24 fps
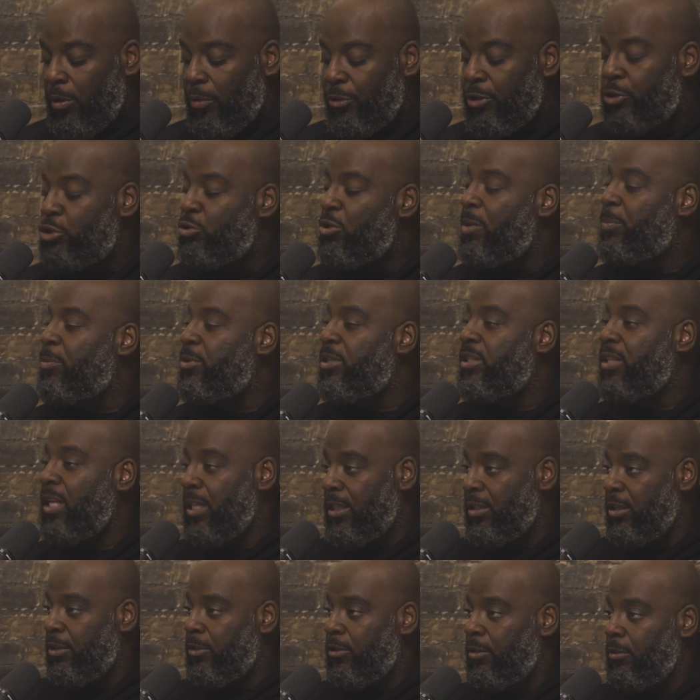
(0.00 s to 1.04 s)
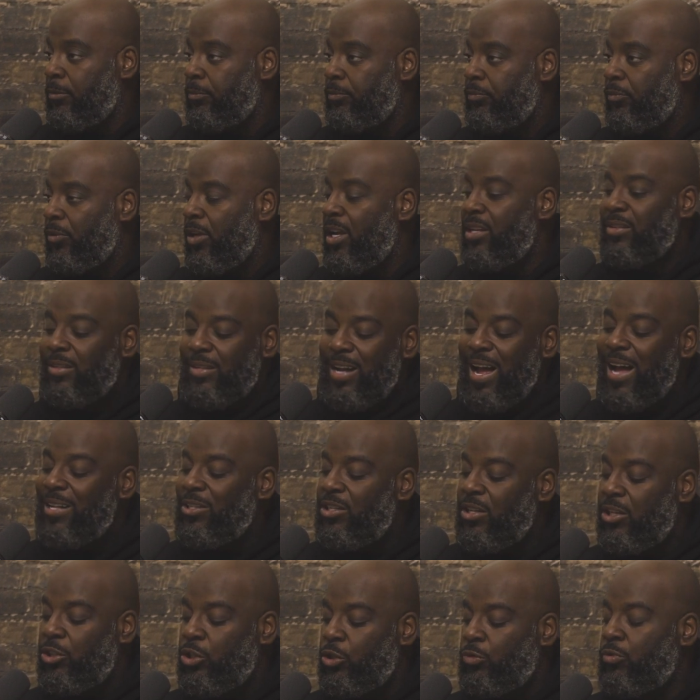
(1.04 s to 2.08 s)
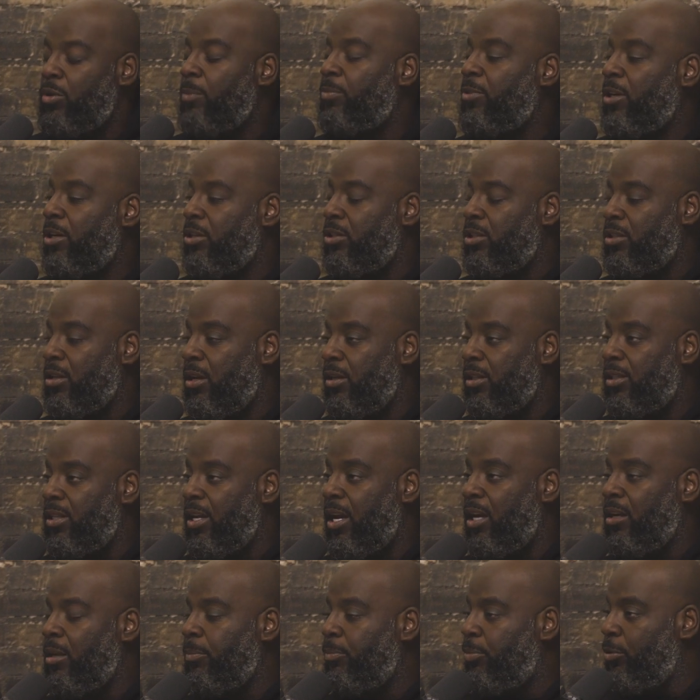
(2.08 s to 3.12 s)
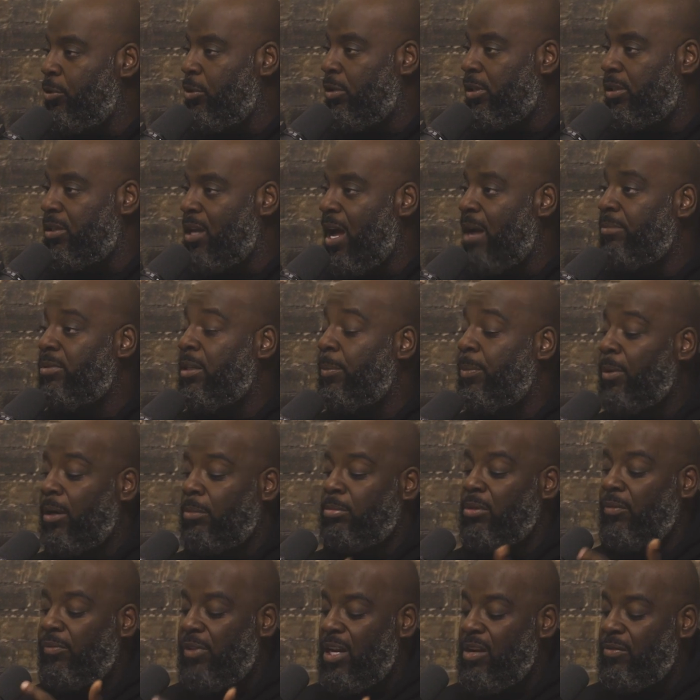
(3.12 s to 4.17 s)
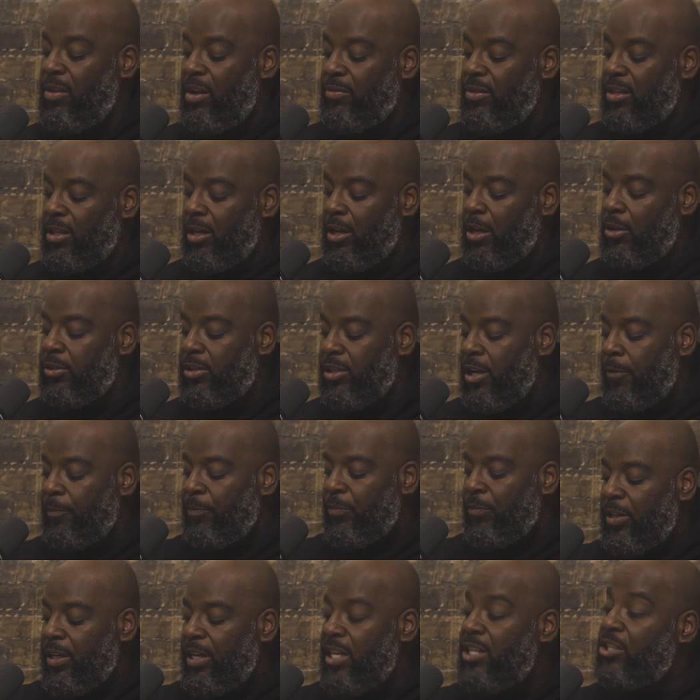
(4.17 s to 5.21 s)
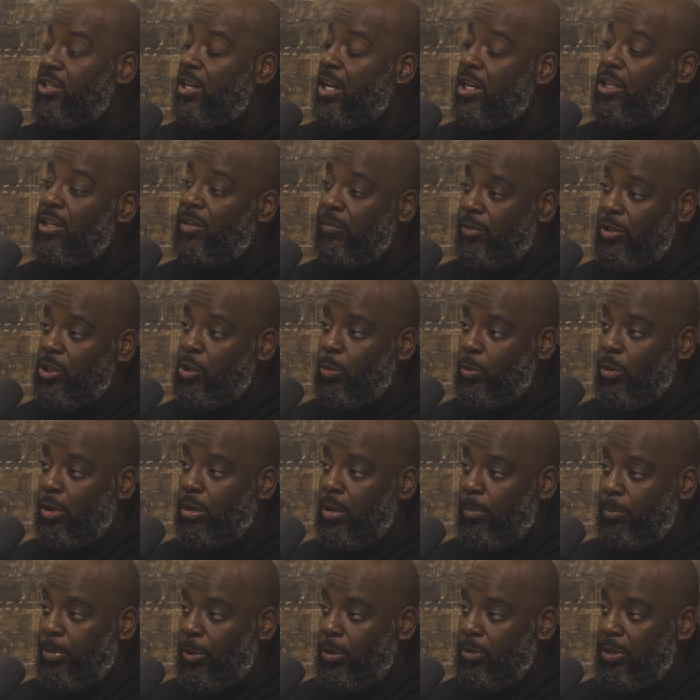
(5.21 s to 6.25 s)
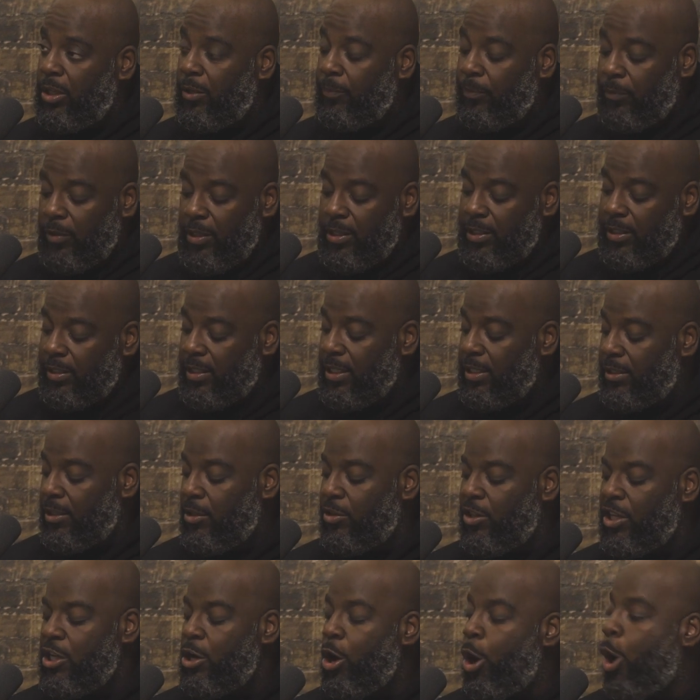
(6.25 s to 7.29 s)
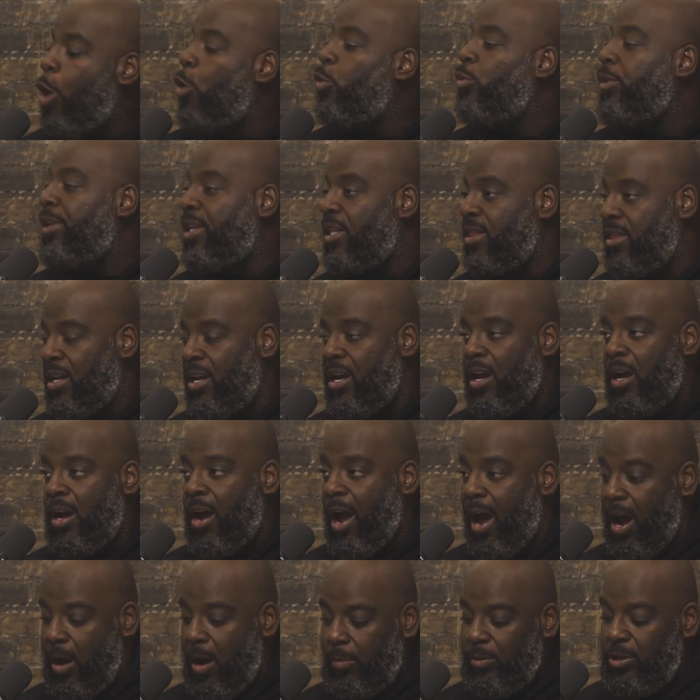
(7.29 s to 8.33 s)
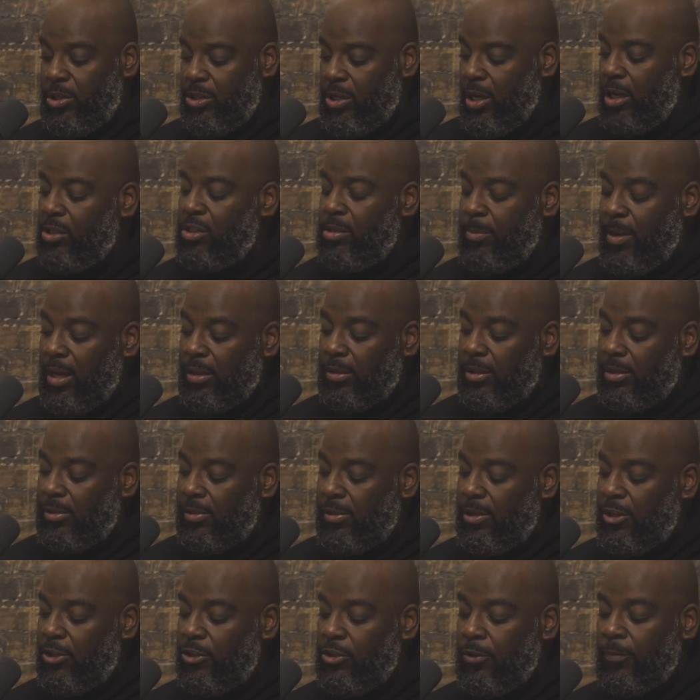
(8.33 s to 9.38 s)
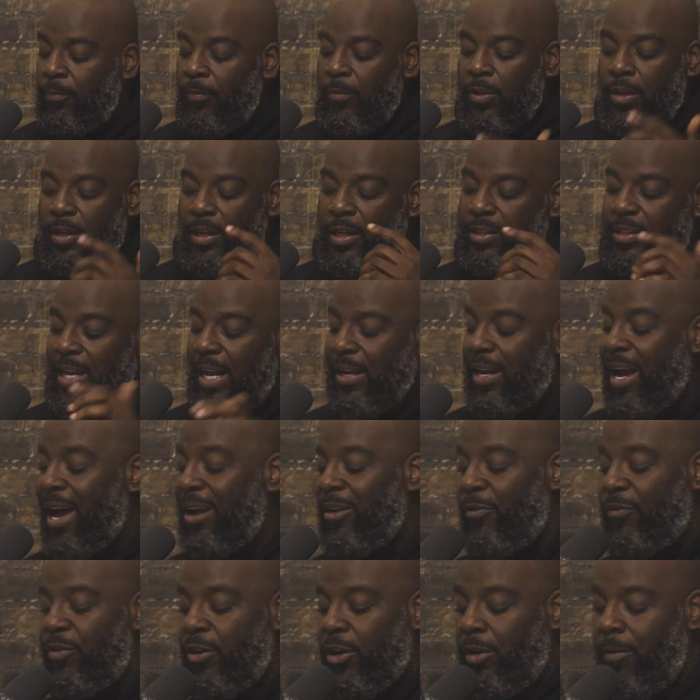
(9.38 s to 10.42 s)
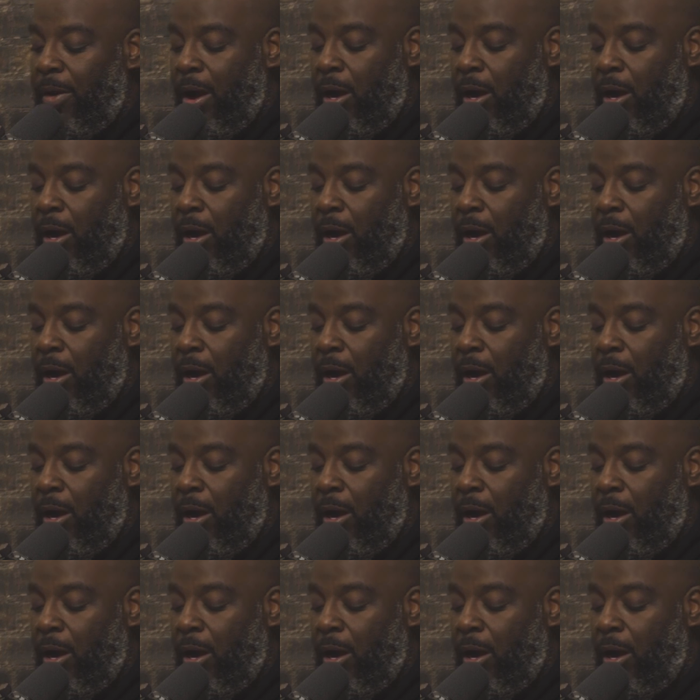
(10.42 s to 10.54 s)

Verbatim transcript: the shrimp are seasoned. Mm-hmm. It's not just shrimp that are sauteed and put on top to pick up the flavor, everything else. Each individual component is seasoned. The only thing I would change about this dish is I gotta figure